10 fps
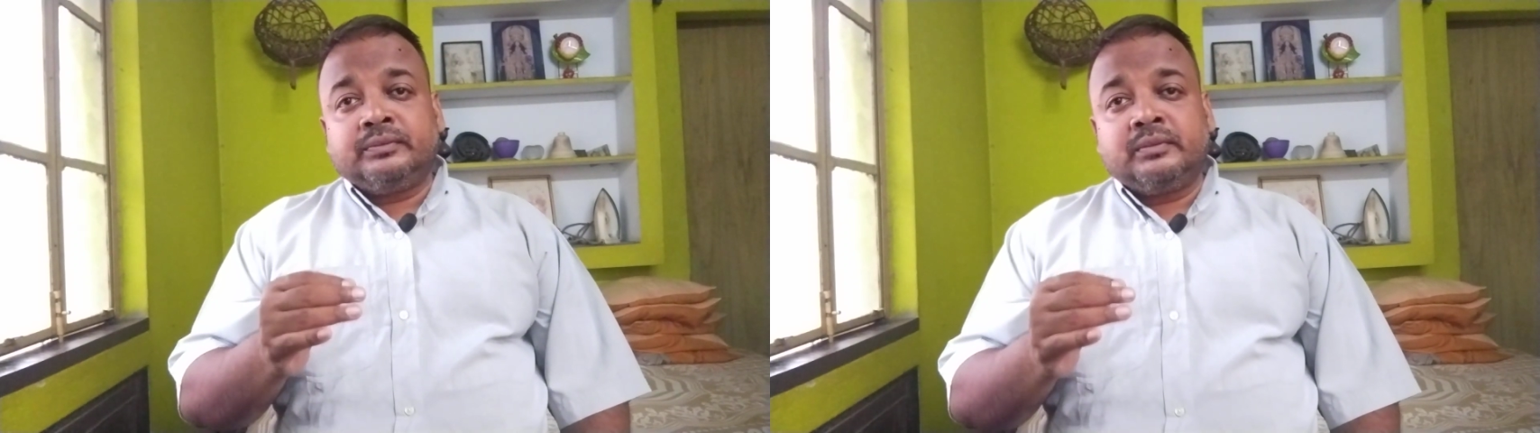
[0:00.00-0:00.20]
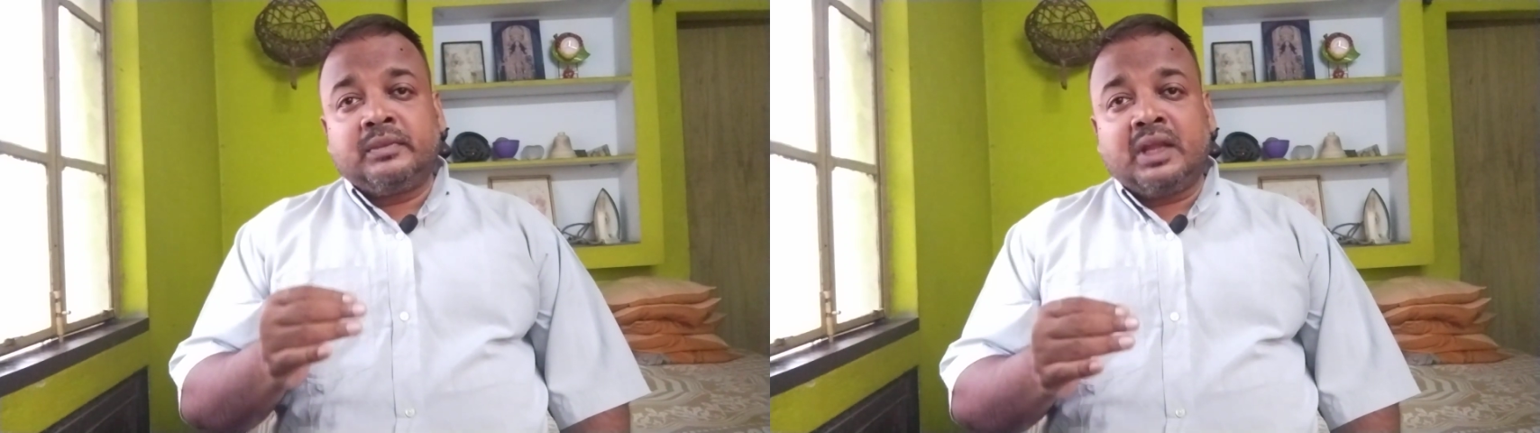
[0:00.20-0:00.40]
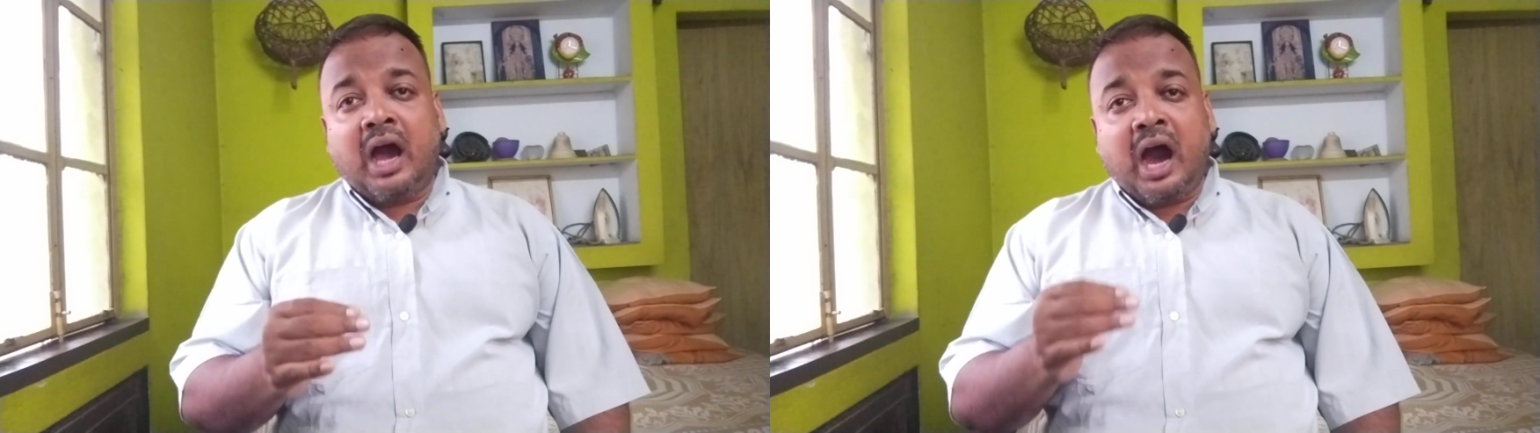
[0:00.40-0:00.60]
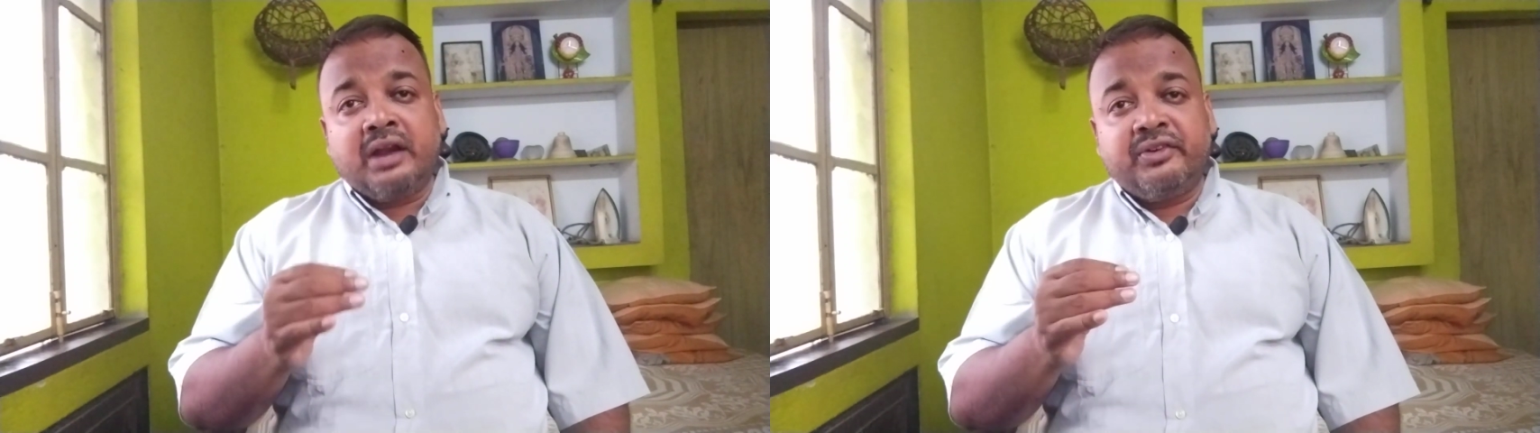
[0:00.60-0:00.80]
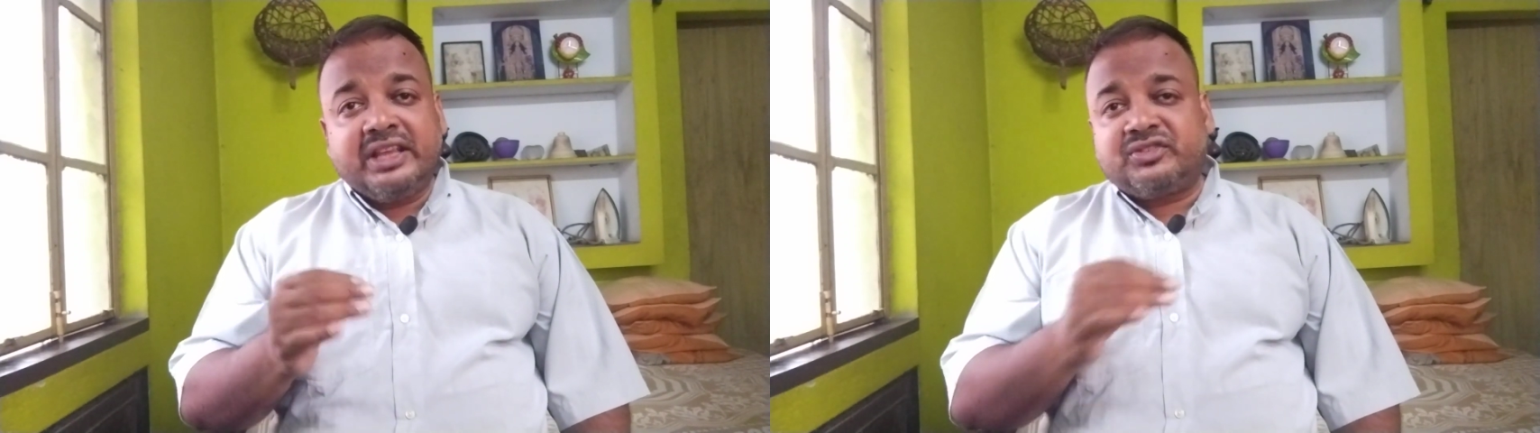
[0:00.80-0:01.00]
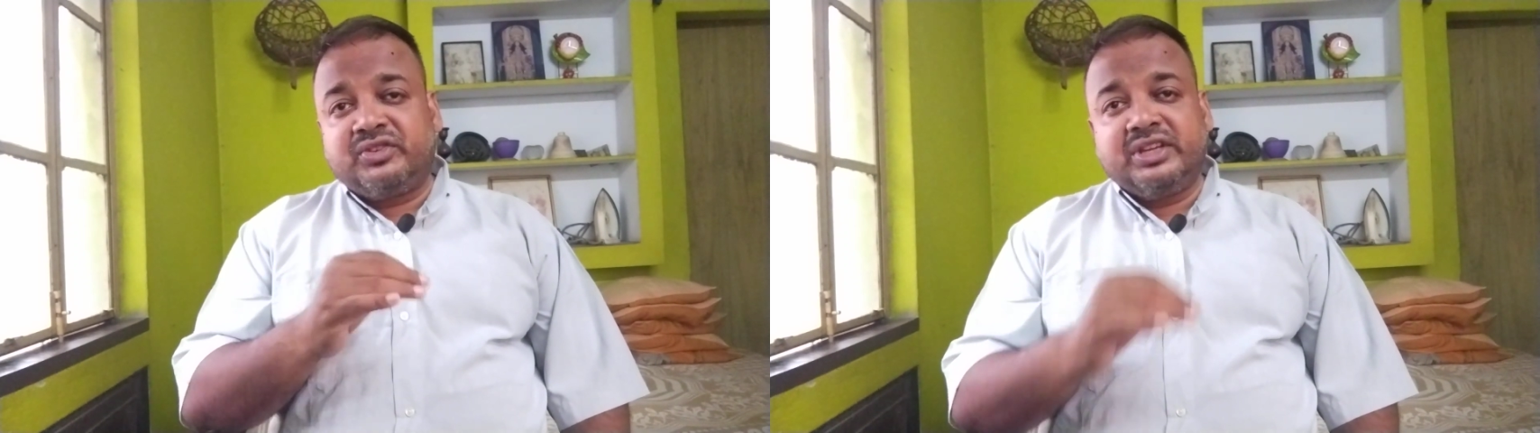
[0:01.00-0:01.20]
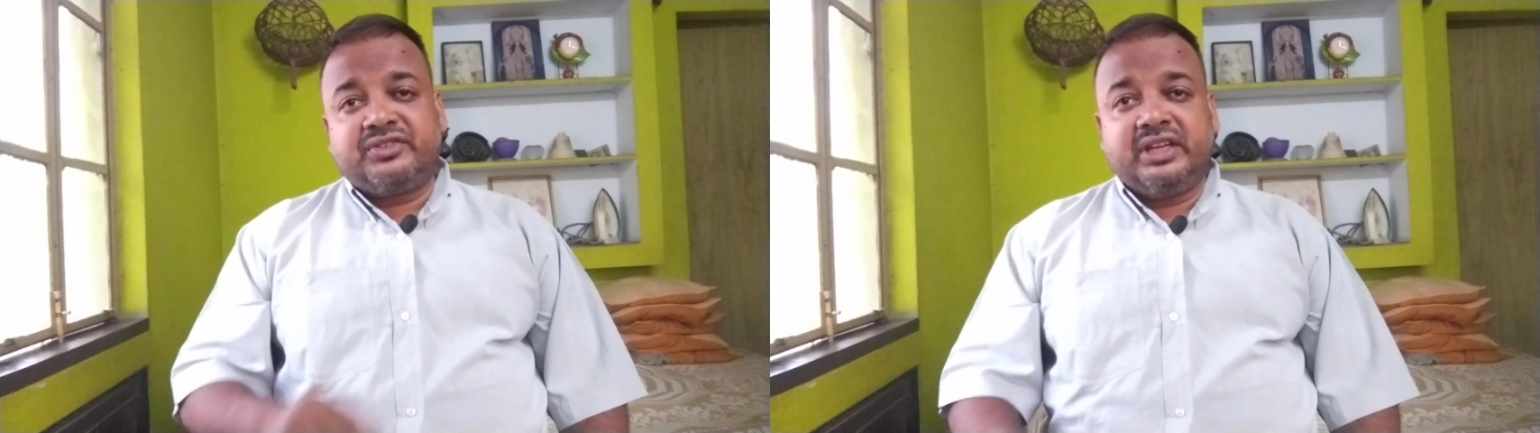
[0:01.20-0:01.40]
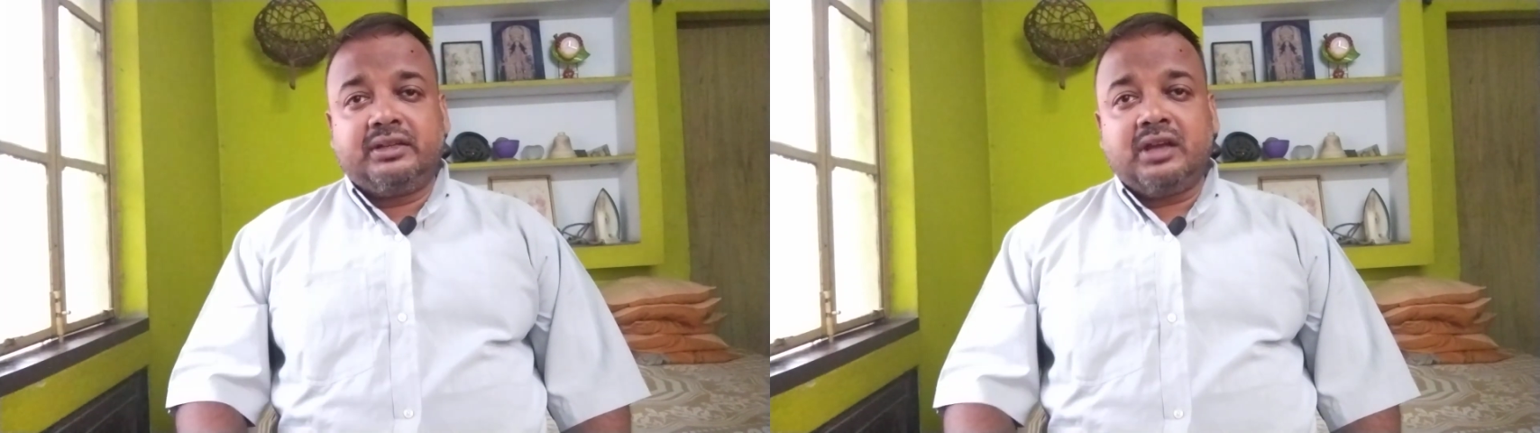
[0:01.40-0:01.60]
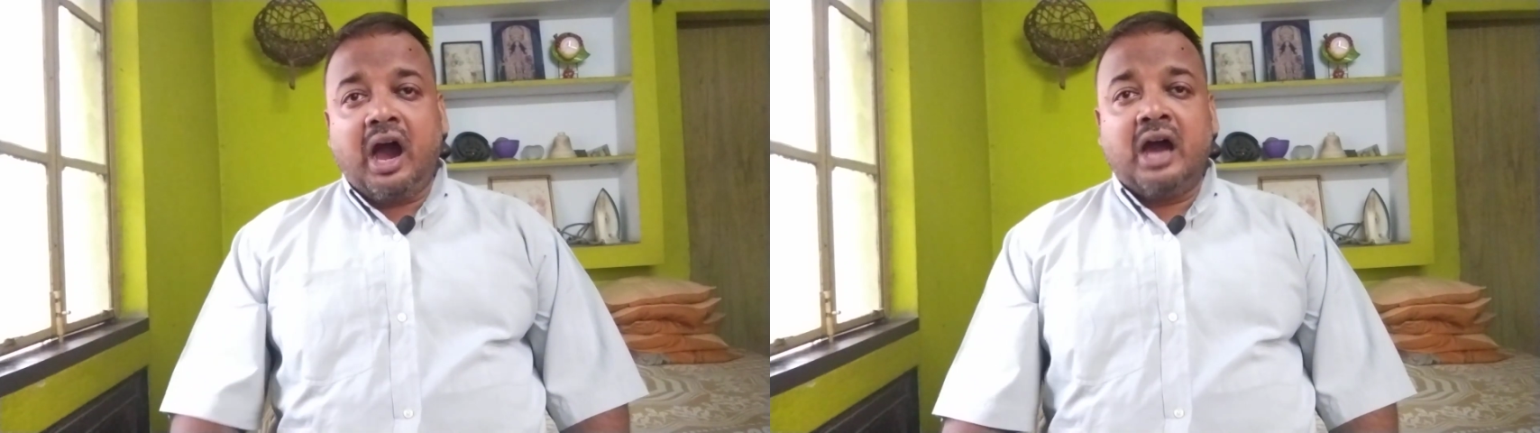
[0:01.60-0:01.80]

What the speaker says: unrestricted,